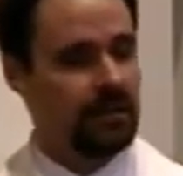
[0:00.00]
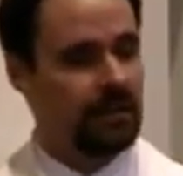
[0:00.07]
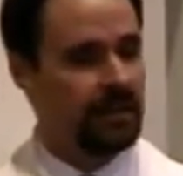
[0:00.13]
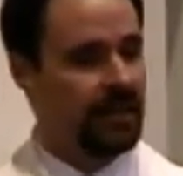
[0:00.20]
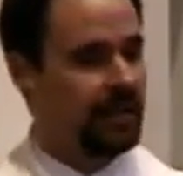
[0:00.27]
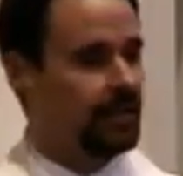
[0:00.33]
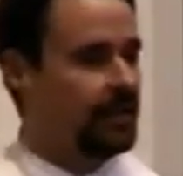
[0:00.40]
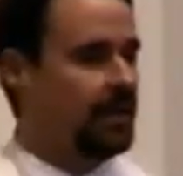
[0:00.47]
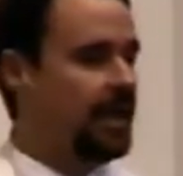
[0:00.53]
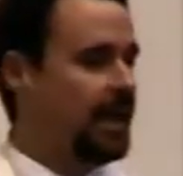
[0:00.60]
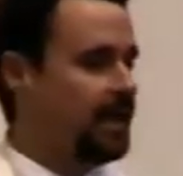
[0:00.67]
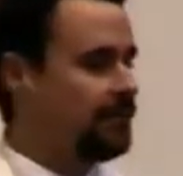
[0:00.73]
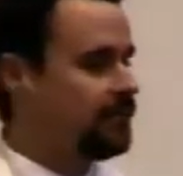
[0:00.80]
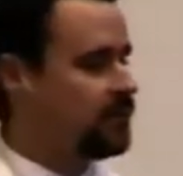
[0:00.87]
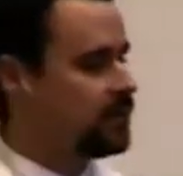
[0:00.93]
Later,
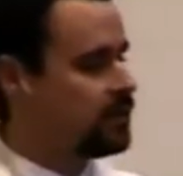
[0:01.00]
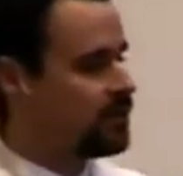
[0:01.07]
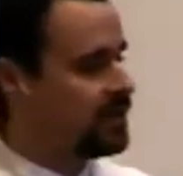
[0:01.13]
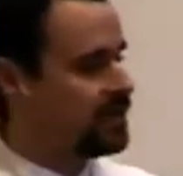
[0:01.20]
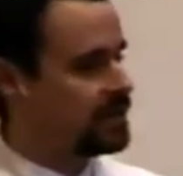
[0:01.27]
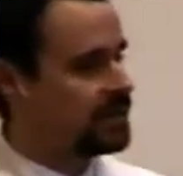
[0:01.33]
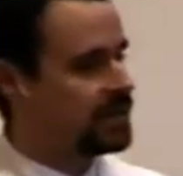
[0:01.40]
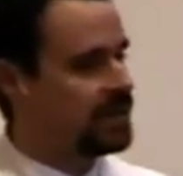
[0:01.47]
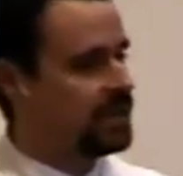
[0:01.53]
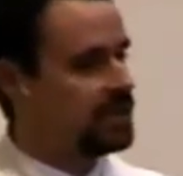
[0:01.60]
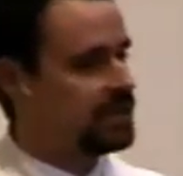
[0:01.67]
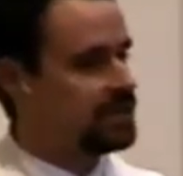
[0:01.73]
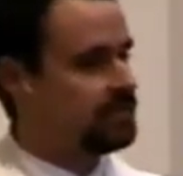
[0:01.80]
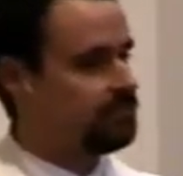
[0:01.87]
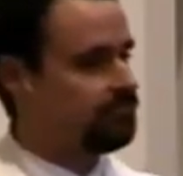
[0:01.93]
after Jesus
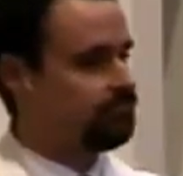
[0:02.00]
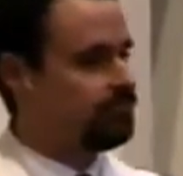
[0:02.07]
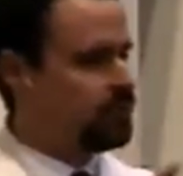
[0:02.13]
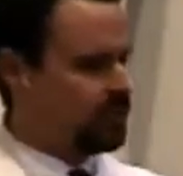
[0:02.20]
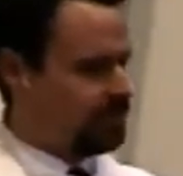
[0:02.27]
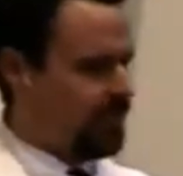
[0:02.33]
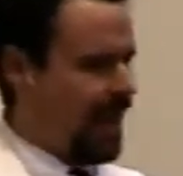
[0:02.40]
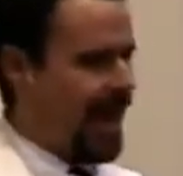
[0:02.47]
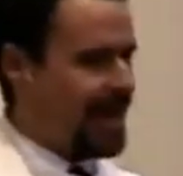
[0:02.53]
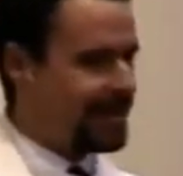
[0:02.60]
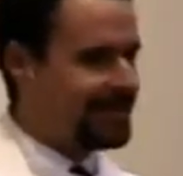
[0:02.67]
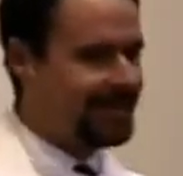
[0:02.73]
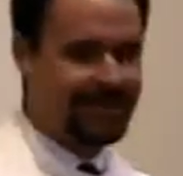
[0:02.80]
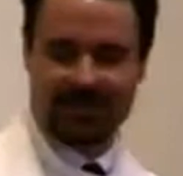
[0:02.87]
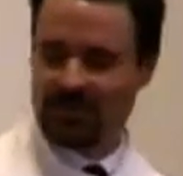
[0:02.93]
has put
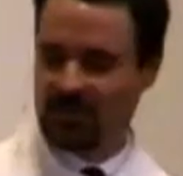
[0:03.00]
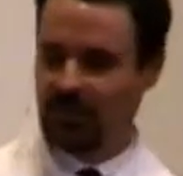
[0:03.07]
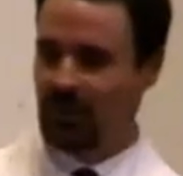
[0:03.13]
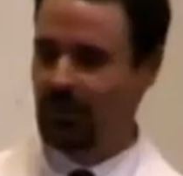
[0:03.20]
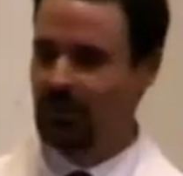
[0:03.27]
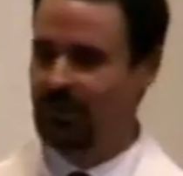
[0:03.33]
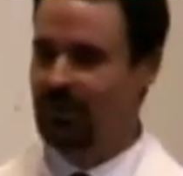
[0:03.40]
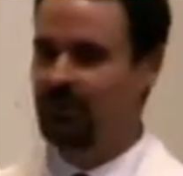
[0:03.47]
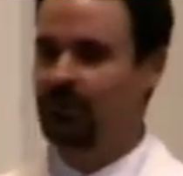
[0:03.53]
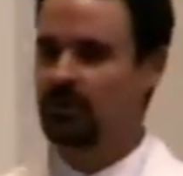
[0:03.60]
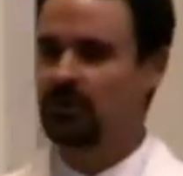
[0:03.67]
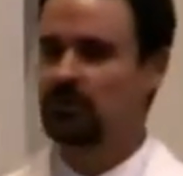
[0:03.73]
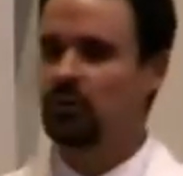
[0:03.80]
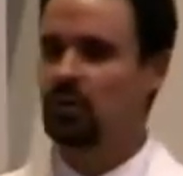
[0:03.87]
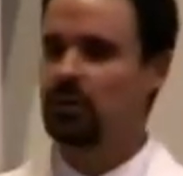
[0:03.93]
back his glory
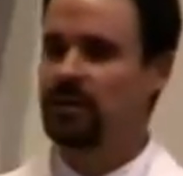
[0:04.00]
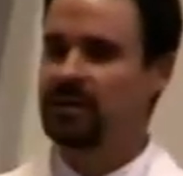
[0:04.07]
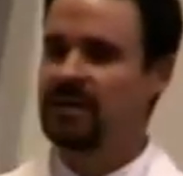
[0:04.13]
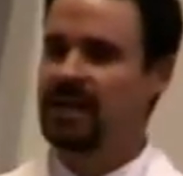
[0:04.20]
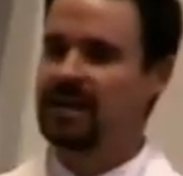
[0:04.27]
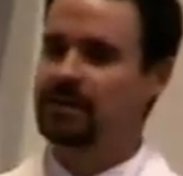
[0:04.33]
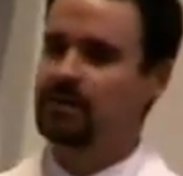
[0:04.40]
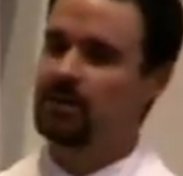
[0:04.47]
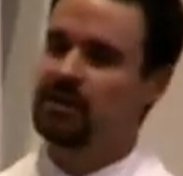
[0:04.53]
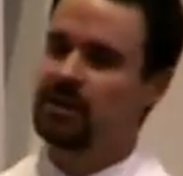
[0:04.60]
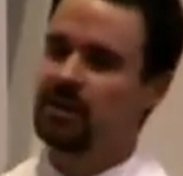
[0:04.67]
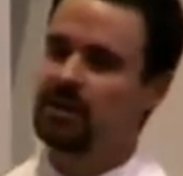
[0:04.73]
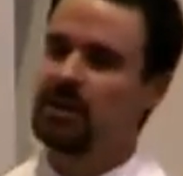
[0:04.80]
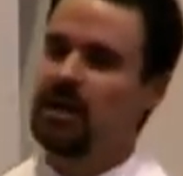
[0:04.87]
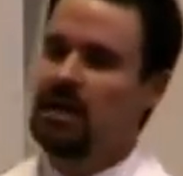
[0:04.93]
for a moment, he has to
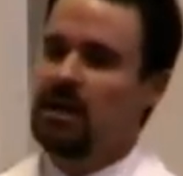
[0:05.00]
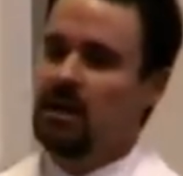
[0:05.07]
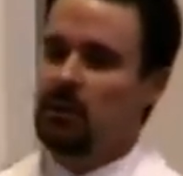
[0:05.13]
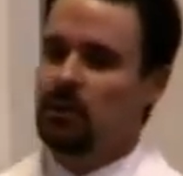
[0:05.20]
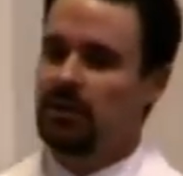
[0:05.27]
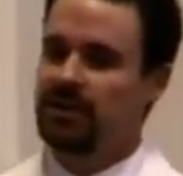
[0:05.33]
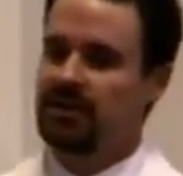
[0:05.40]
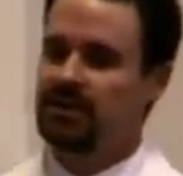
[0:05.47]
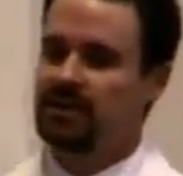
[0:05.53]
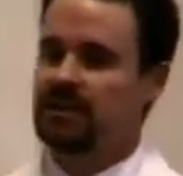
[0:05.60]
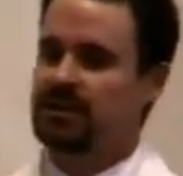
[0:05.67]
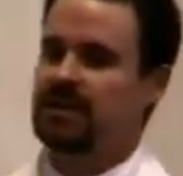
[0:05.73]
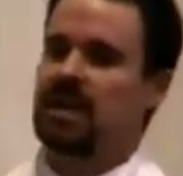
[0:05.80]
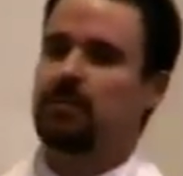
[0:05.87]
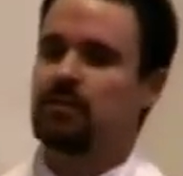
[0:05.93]
deal with his
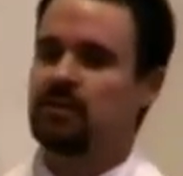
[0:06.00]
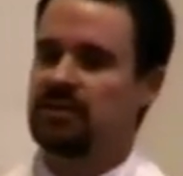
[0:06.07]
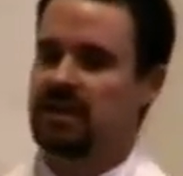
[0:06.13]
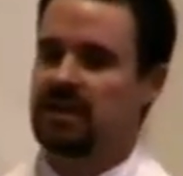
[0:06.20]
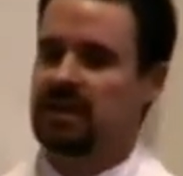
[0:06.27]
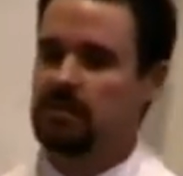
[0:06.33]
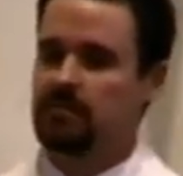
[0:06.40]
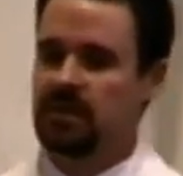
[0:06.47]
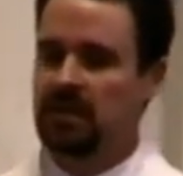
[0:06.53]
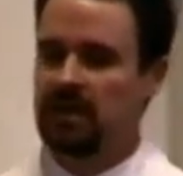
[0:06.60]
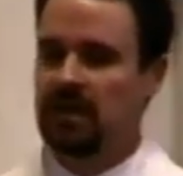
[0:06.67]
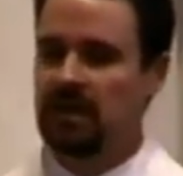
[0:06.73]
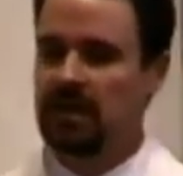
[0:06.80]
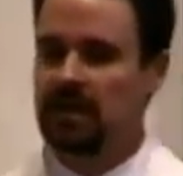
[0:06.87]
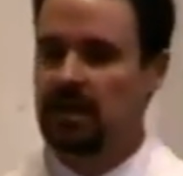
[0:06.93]
disciples'
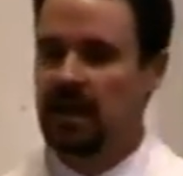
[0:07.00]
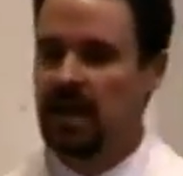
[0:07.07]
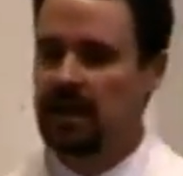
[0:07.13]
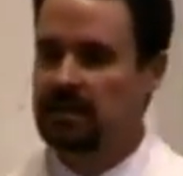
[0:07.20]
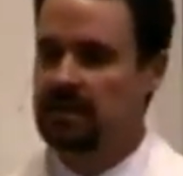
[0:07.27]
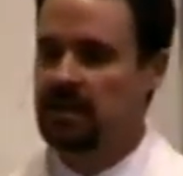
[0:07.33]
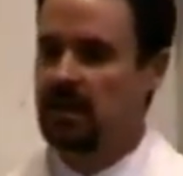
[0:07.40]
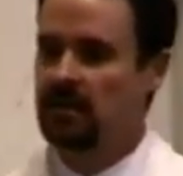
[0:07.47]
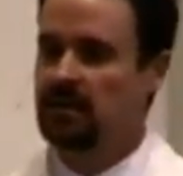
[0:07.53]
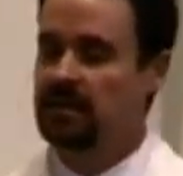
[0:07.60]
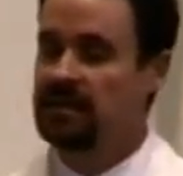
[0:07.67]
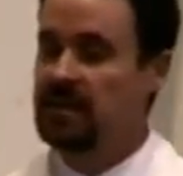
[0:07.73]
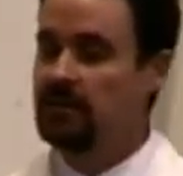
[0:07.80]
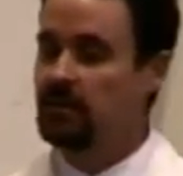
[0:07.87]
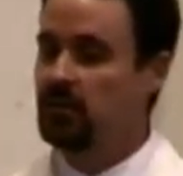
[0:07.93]
inability to cast out a
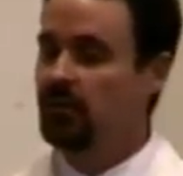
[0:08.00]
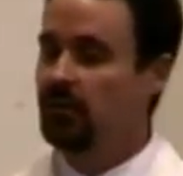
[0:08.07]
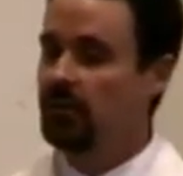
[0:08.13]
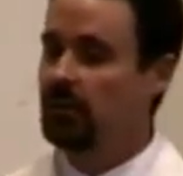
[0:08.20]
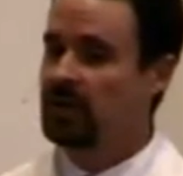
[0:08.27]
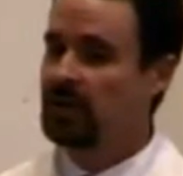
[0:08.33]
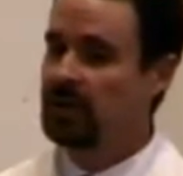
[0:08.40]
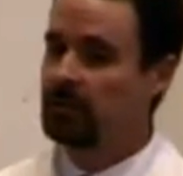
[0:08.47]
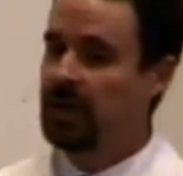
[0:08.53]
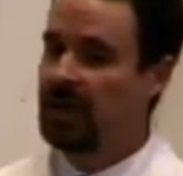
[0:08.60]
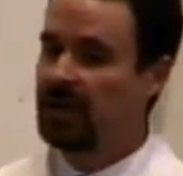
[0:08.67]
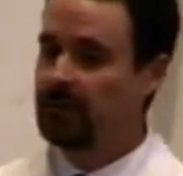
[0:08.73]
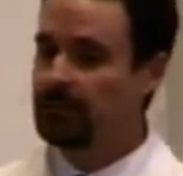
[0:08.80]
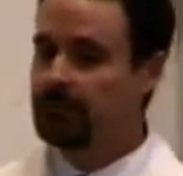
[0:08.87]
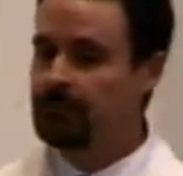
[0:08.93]
demon from a young
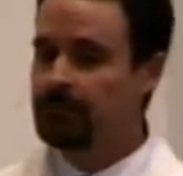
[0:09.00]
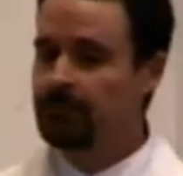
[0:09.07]
man.